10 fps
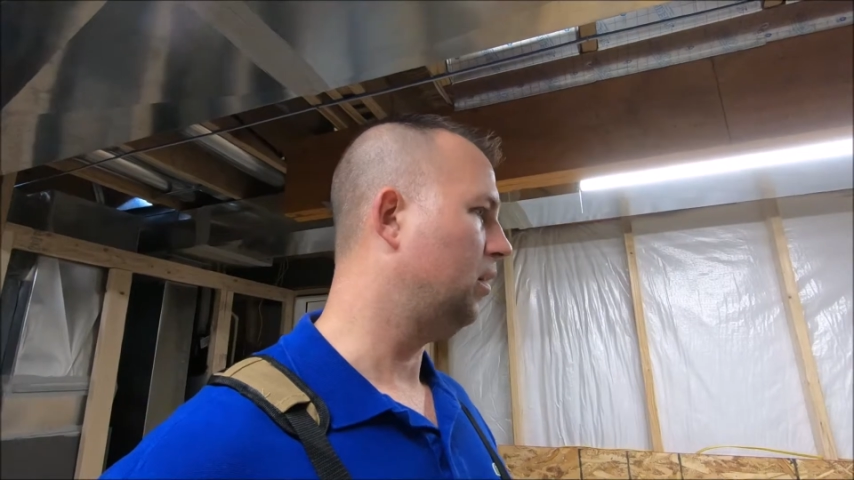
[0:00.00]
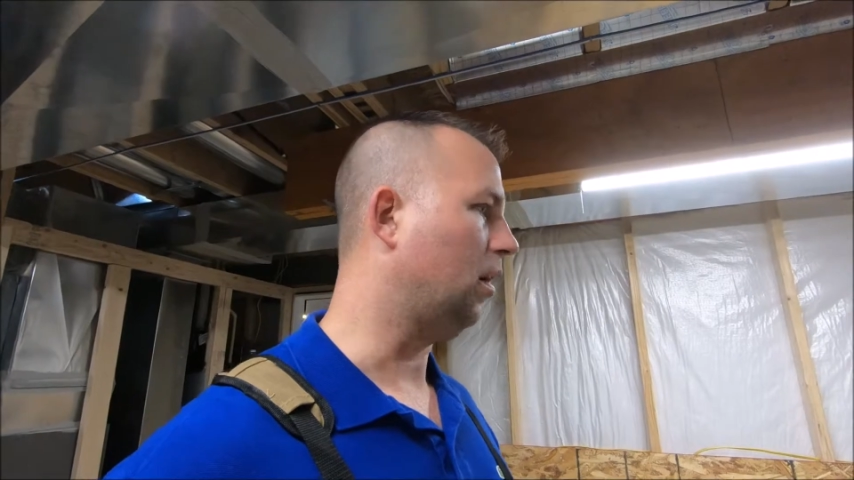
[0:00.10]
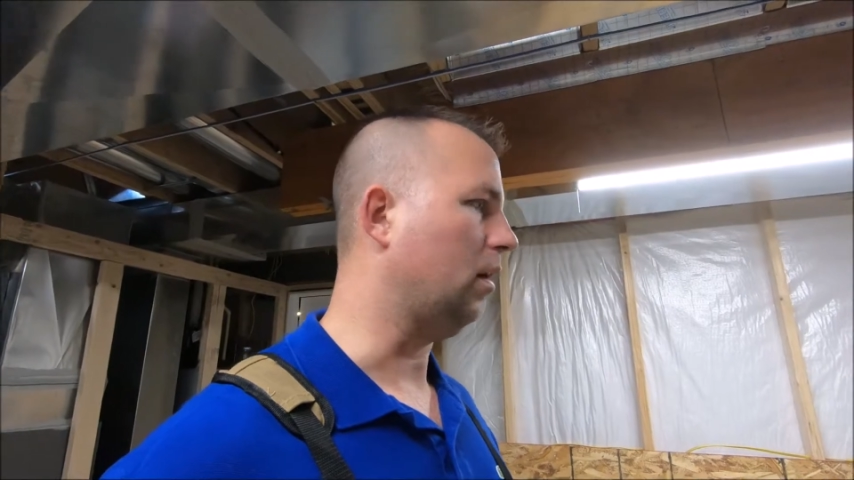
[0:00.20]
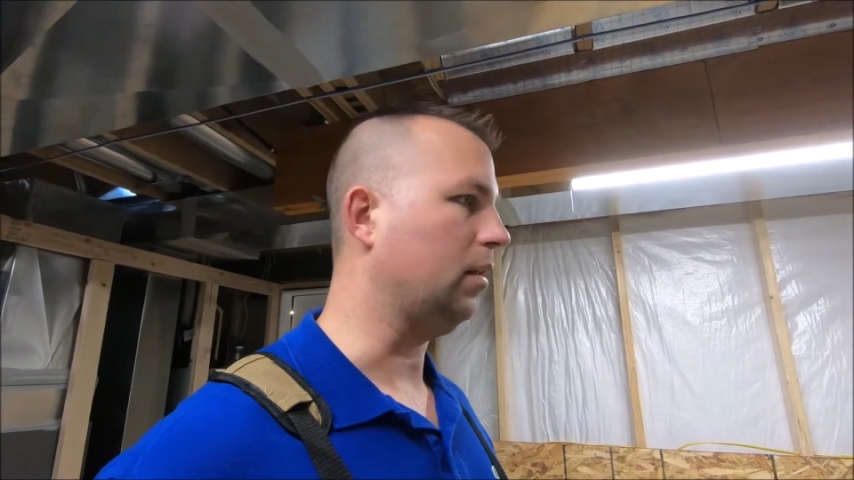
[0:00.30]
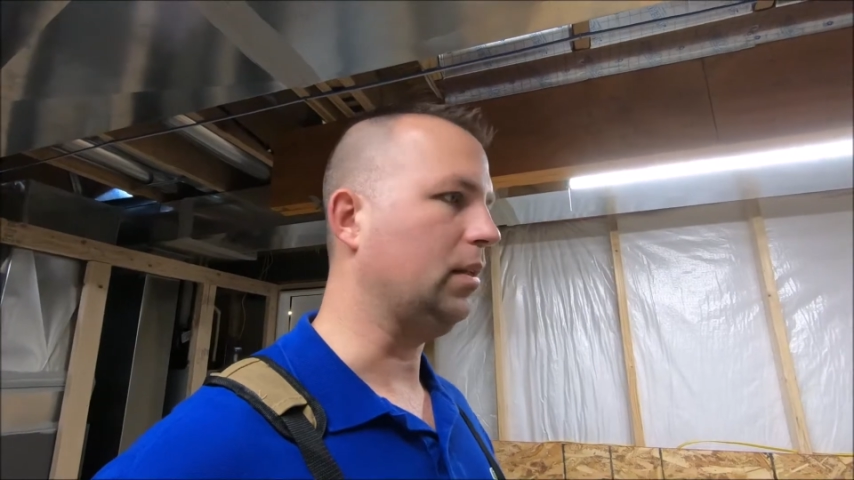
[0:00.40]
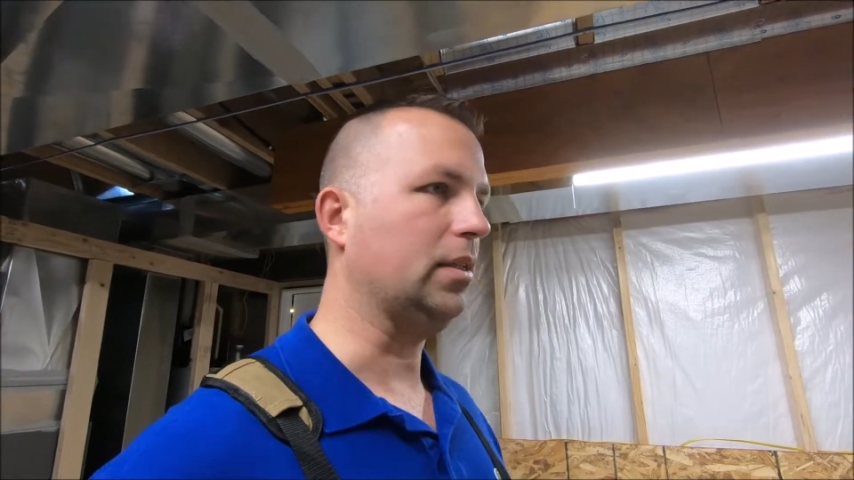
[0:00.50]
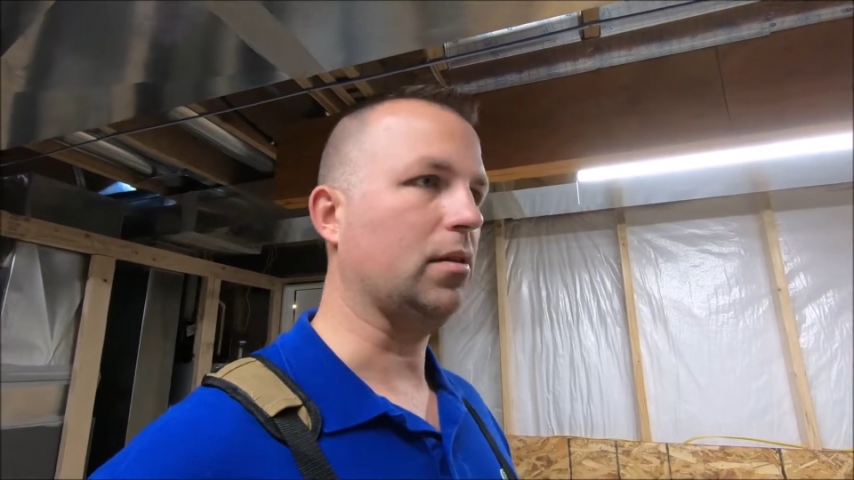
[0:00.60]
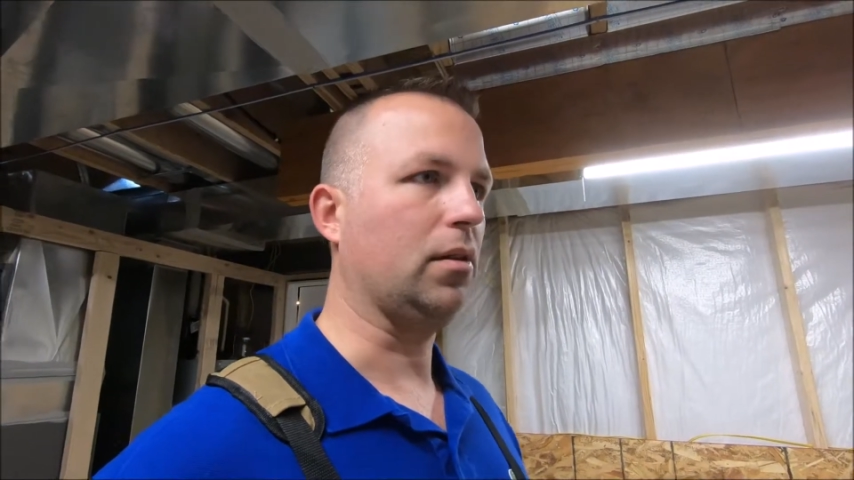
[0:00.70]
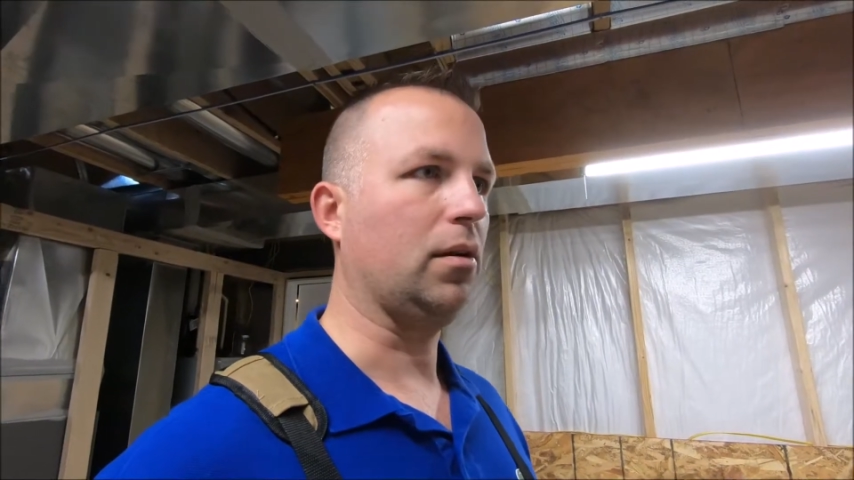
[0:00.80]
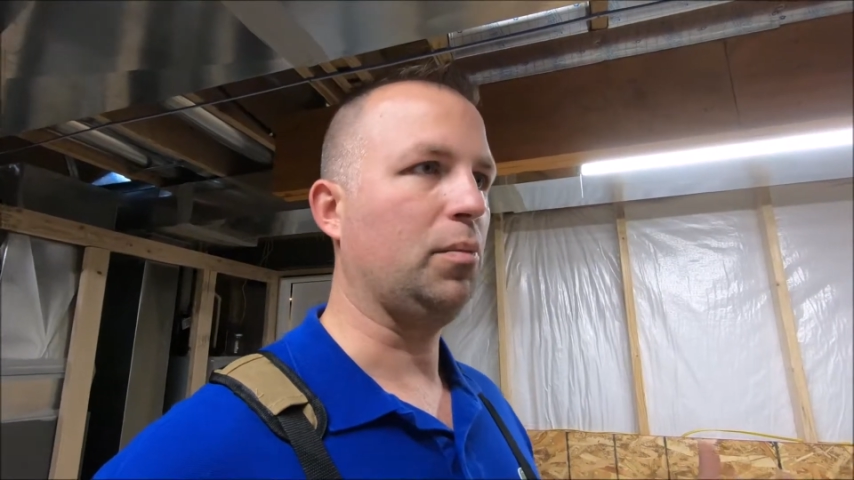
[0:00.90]
at least a
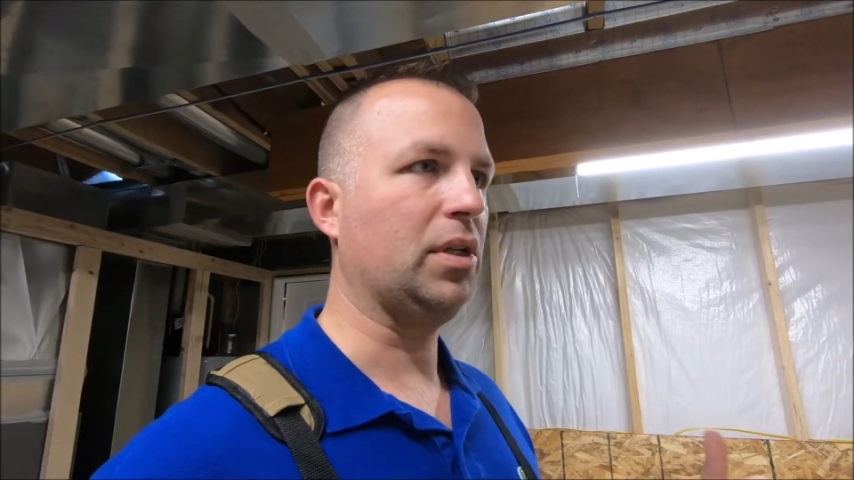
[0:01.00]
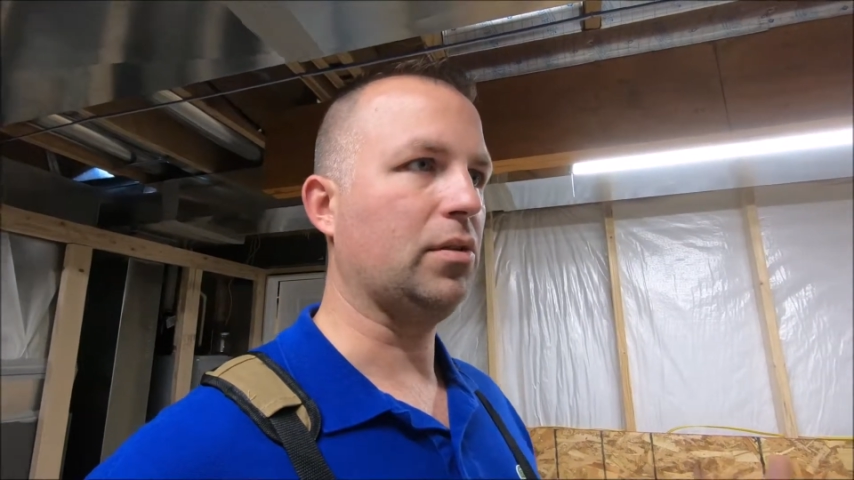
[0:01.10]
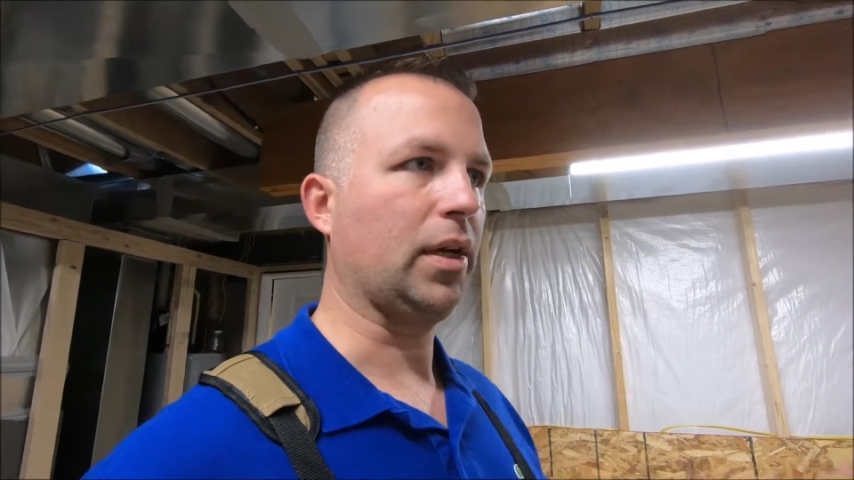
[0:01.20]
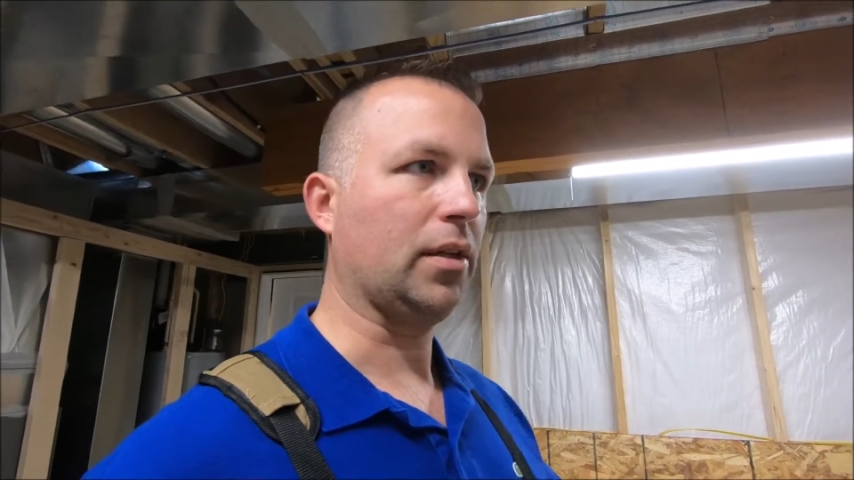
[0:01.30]
little bit, so I